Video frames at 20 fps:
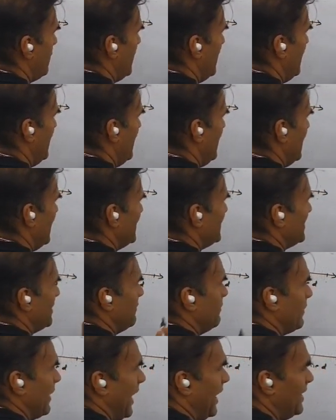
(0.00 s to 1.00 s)
is
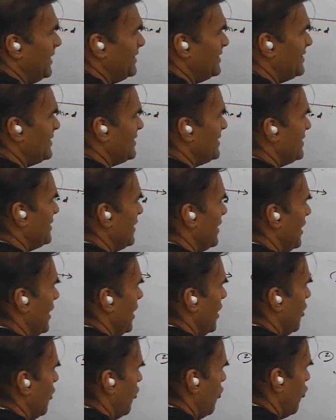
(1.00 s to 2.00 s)
the price,
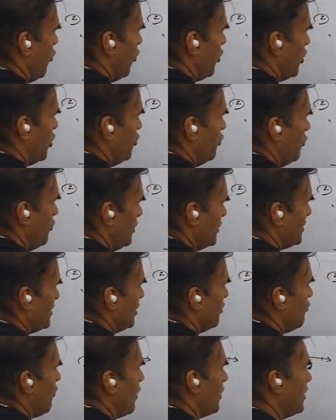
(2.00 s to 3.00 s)
OQ is the
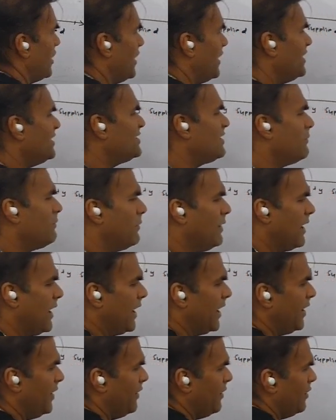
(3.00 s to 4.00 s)
quantity
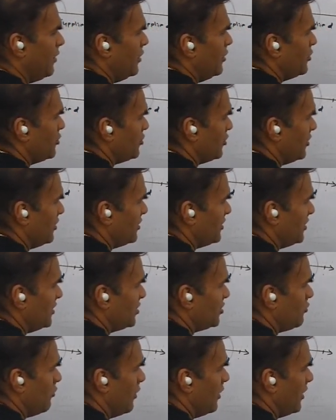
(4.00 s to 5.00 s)
supplied. So this
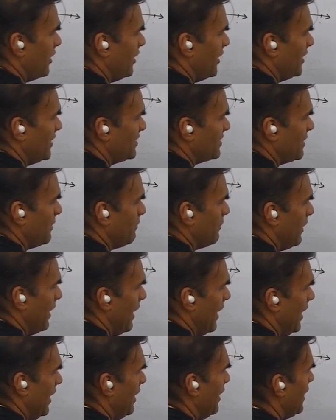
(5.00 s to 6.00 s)
is quantity
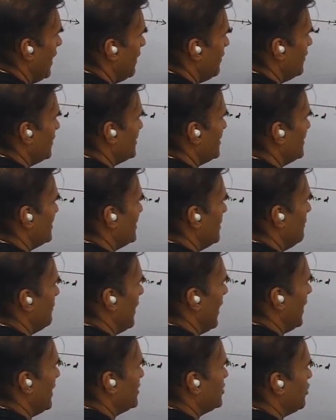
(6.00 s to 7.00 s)
supplied and this is the
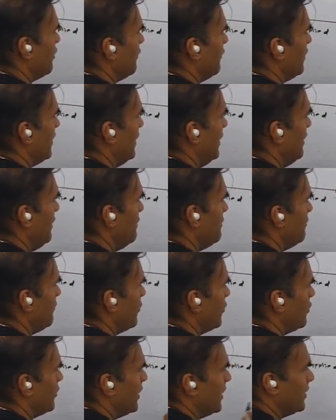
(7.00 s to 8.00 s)
price of the
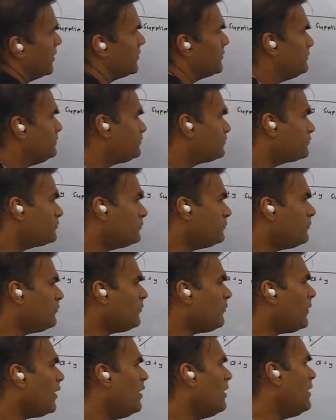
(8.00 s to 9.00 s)
product.
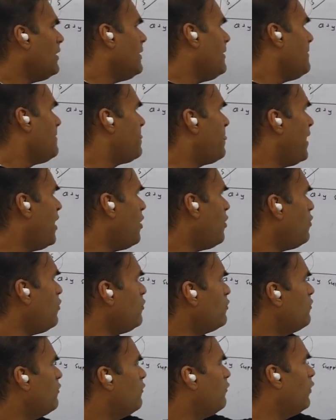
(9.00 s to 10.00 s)

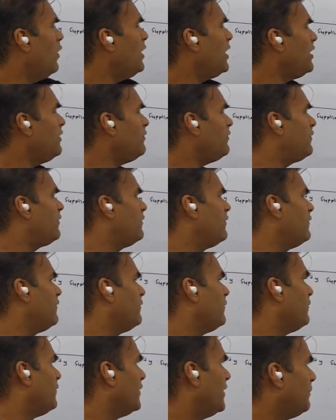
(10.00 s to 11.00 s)
Now what if
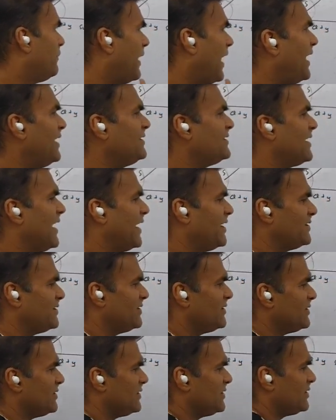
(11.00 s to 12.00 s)
the price
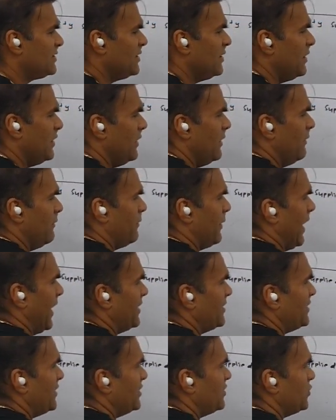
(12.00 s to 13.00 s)
rises?
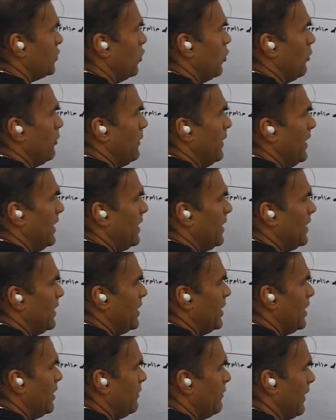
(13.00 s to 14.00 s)
Price is OP,
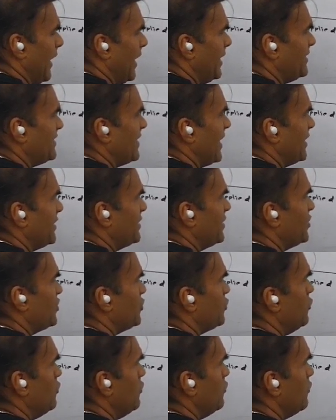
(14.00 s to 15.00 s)
price rises
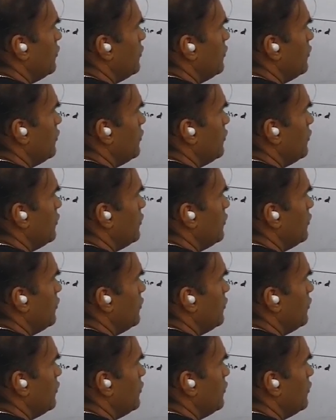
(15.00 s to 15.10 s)
to